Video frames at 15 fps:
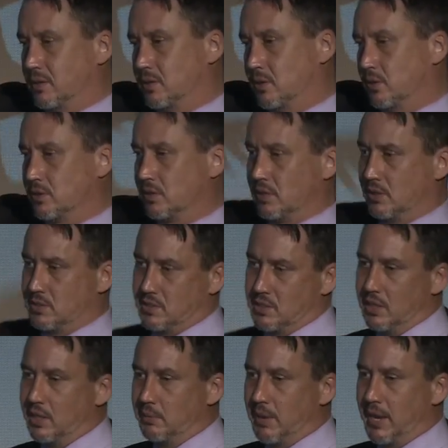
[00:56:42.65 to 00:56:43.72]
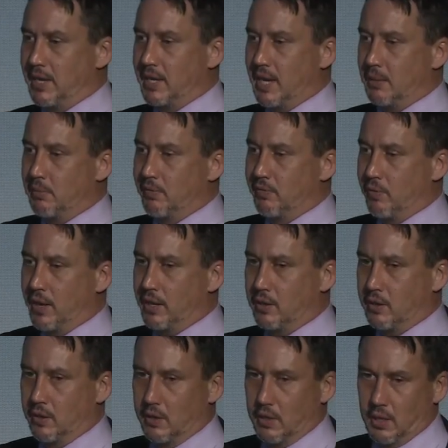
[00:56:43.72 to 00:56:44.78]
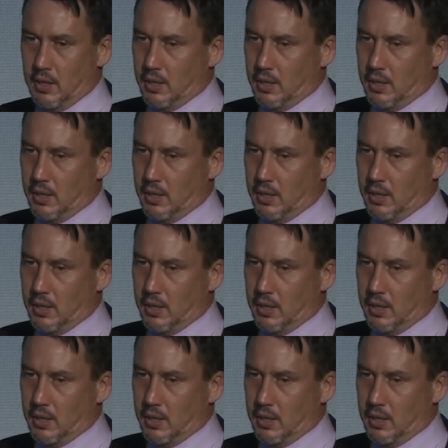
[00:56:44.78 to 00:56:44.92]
So it's still in my name of record,